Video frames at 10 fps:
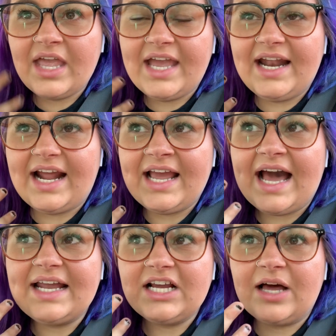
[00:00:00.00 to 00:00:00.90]
and I
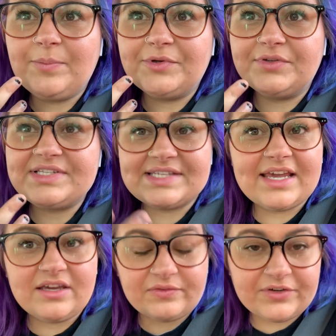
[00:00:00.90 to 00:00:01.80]
had a couple
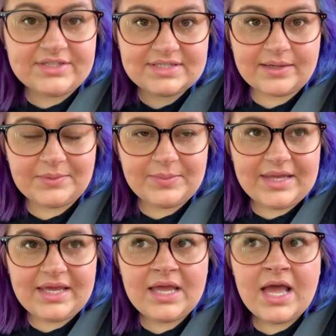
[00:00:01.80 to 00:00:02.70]
psychic friends come to
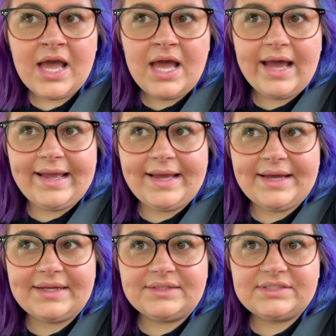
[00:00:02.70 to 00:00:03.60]
me,
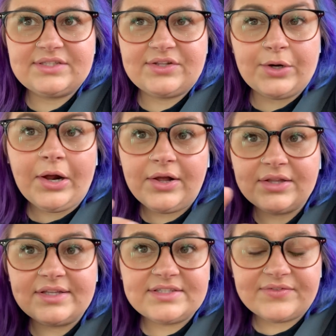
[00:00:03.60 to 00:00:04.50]
and they're all
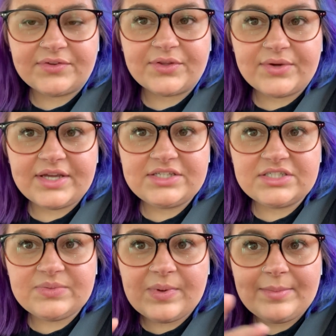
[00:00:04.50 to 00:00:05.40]
in different
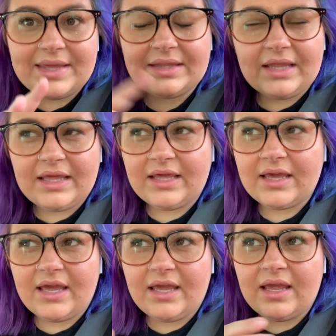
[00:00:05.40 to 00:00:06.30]
locations, but
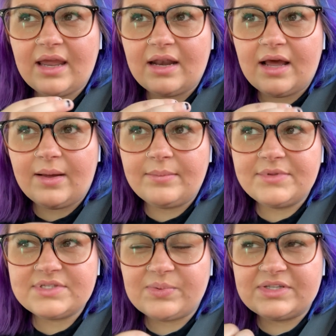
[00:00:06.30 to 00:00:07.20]
mainly in
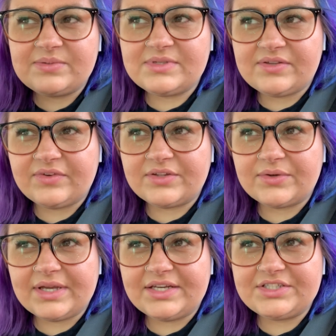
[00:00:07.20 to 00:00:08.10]
this one specific
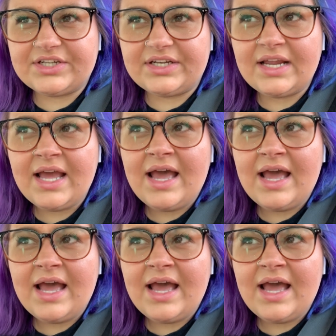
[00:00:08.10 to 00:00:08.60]
location.